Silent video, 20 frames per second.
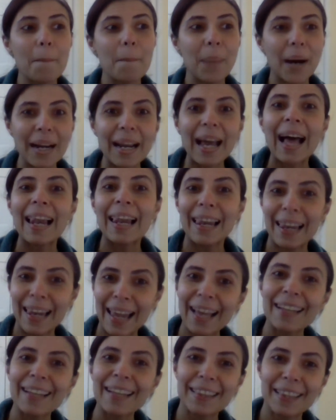but I'll
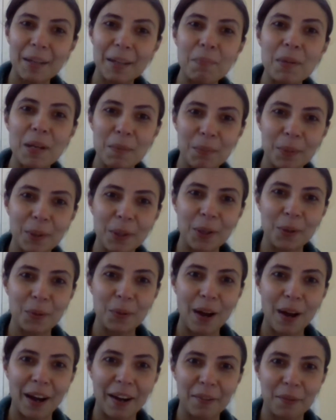let the people who
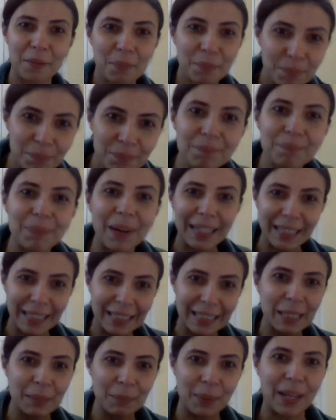are
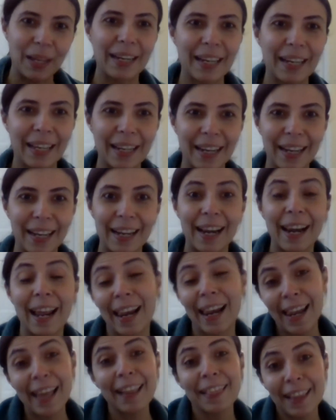participating in it, and
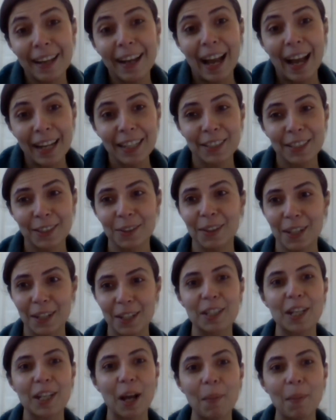I'll let the high
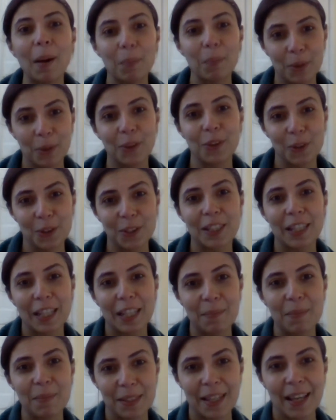schoolers come up with those
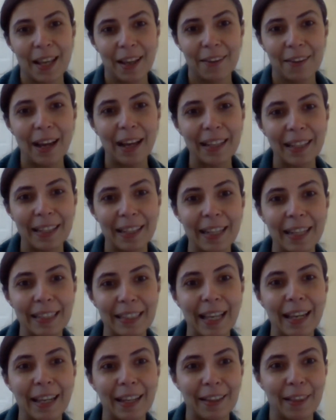themes rather than
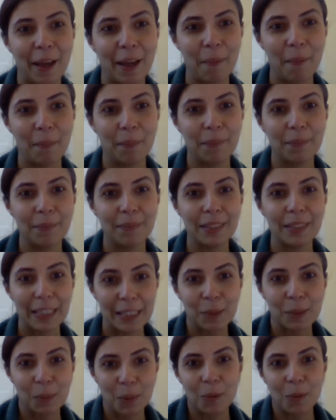telling them
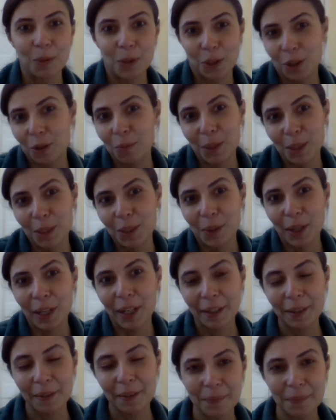this is what we should be
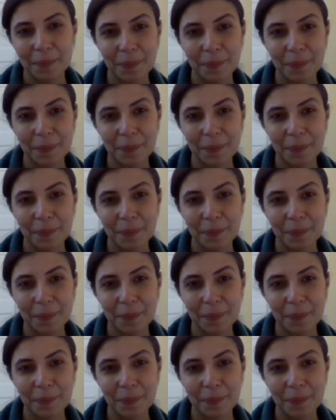doing.